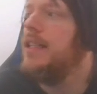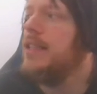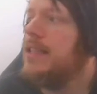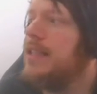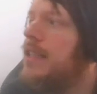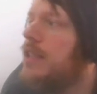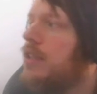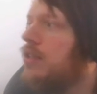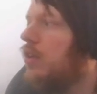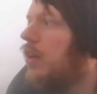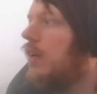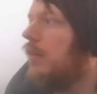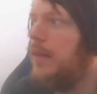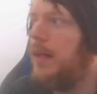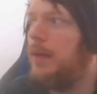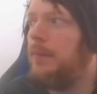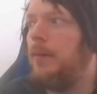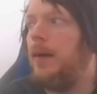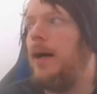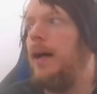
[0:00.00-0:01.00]
You see the
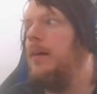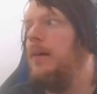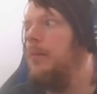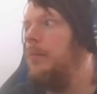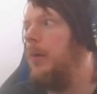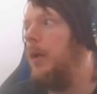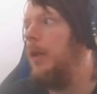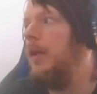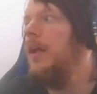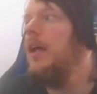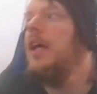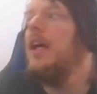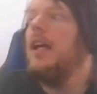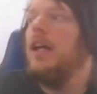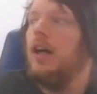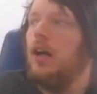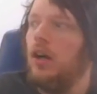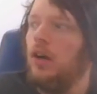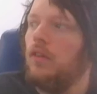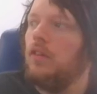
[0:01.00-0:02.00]
dogmat pile, but
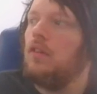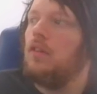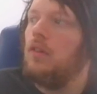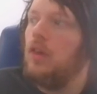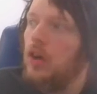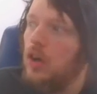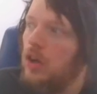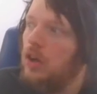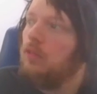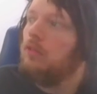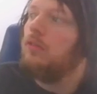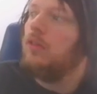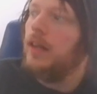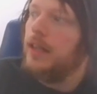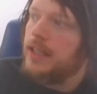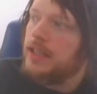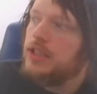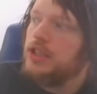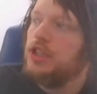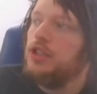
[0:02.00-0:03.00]
overall,
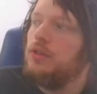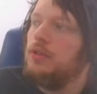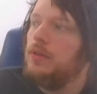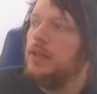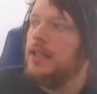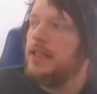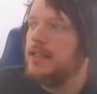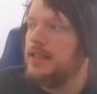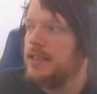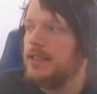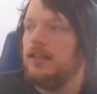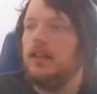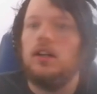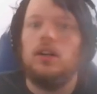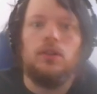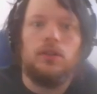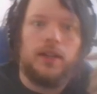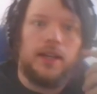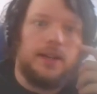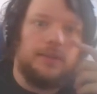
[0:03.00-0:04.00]
running 2 is
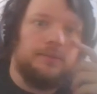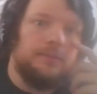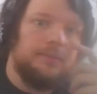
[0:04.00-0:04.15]
okay.